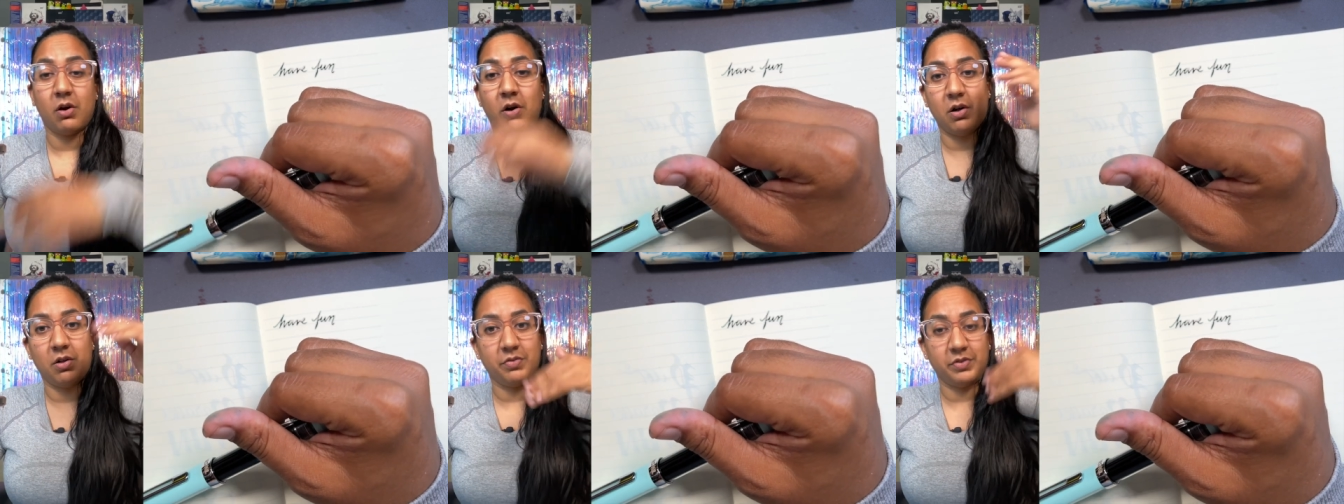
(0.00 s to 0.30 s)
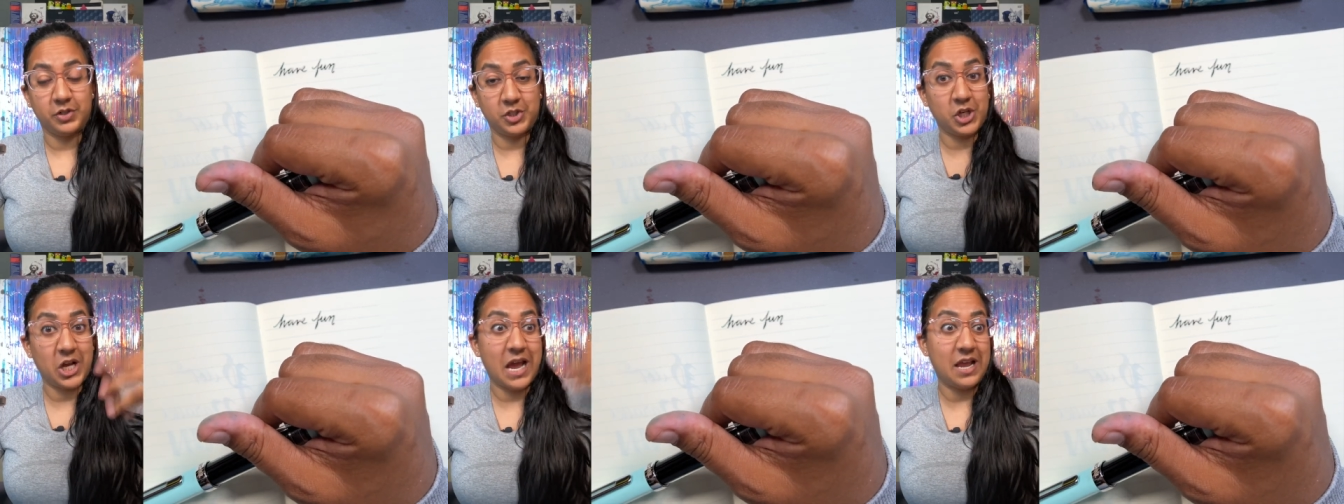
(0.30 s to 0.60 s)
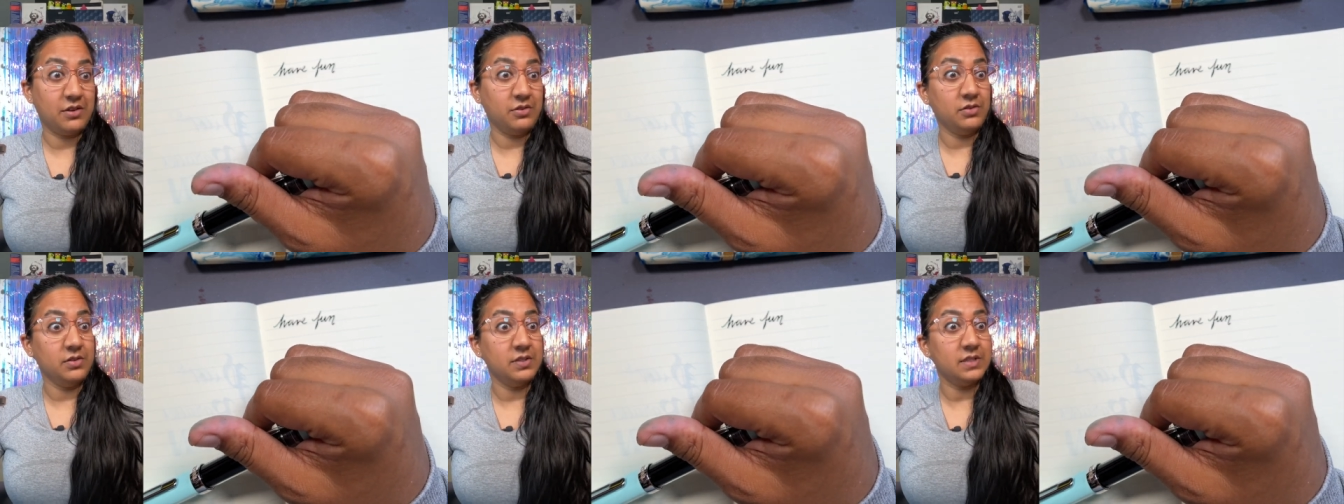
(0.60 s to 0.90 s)
all the
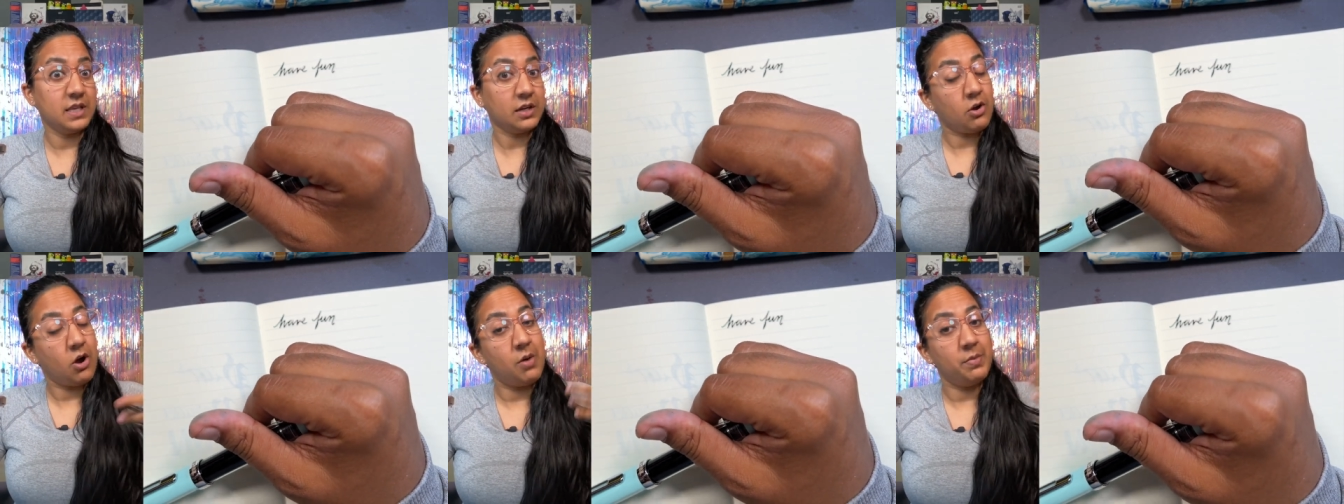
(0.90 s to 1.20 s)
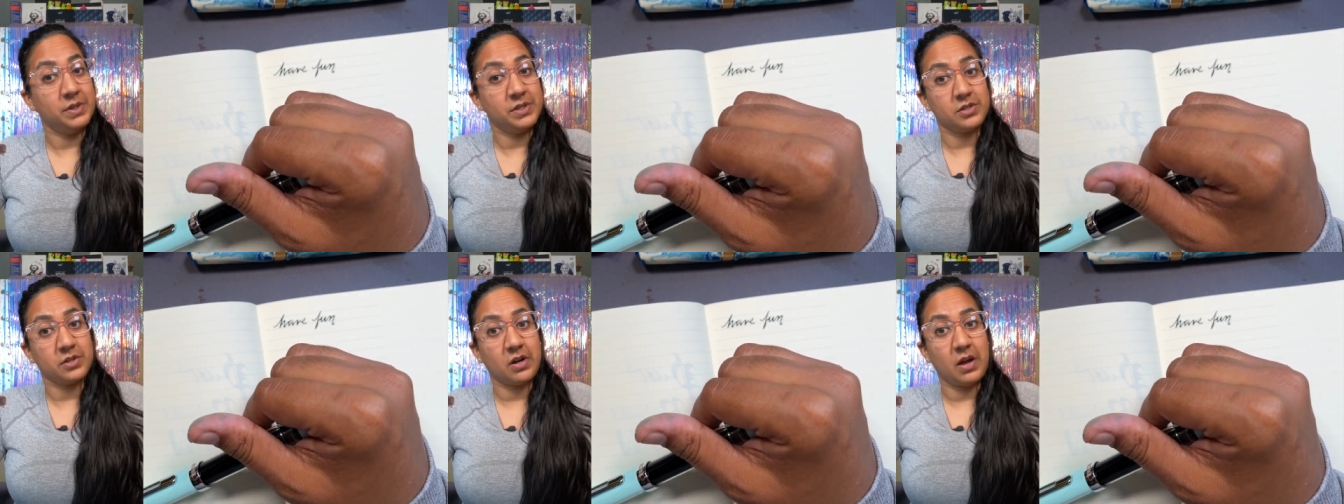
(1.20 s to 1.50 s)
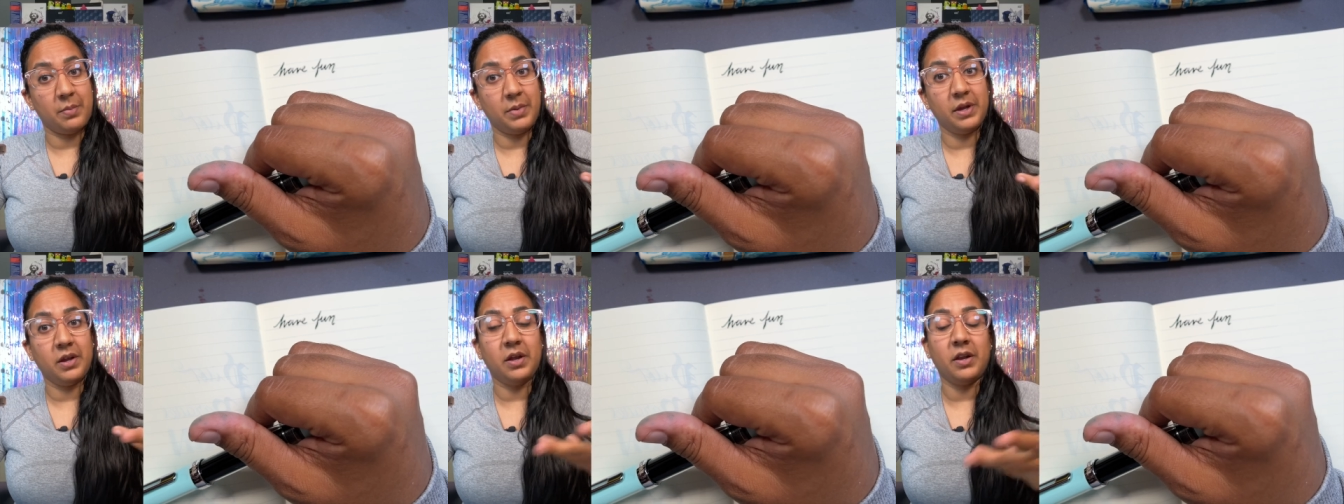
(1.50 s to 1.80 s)
channels that comments are
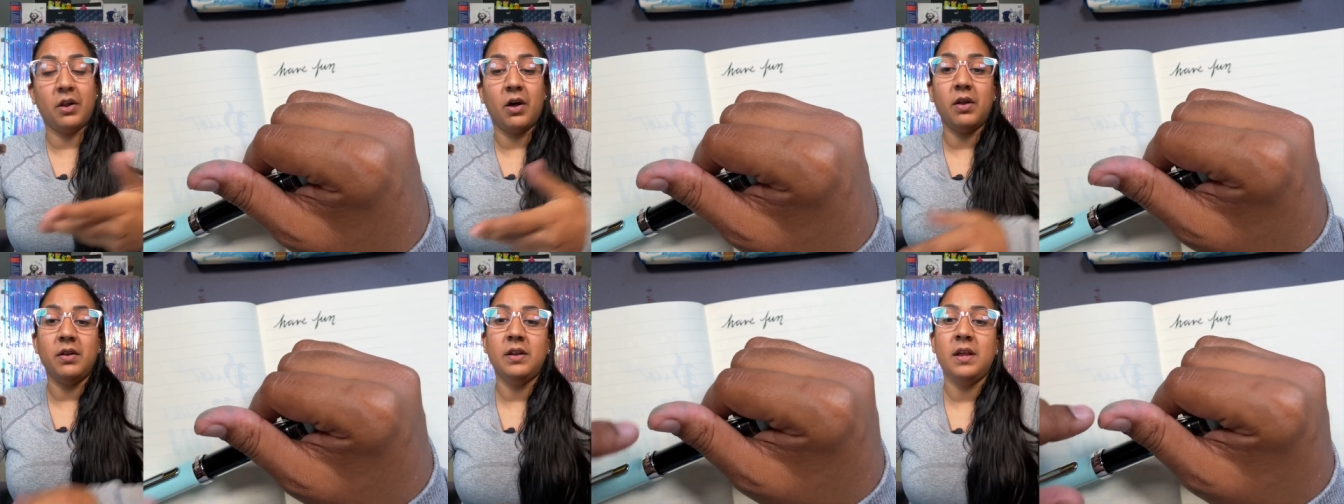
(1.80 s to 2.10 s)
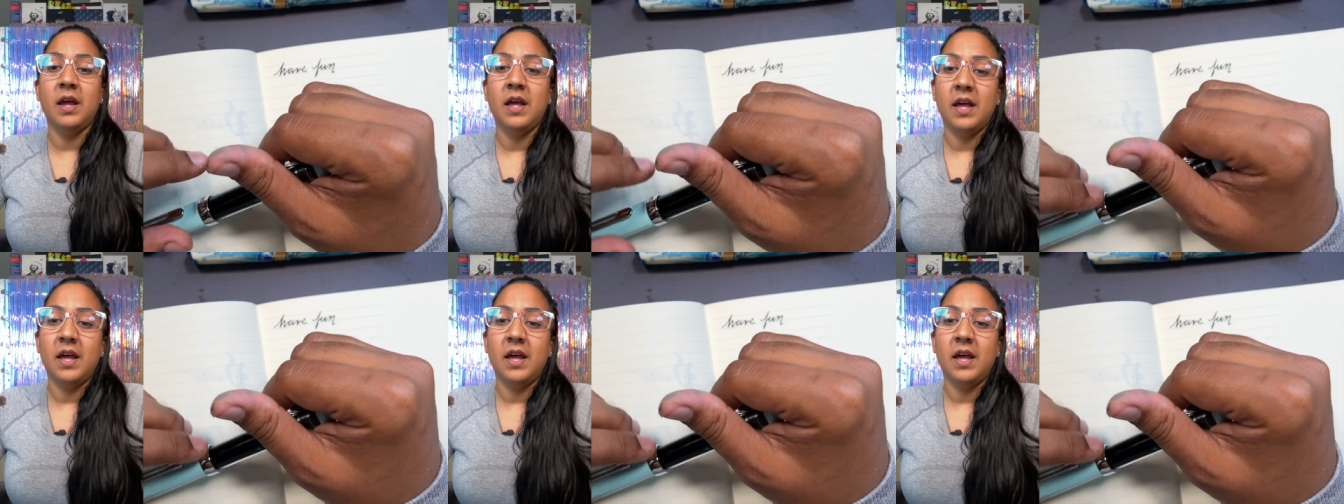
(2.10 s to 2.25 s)
coming in on.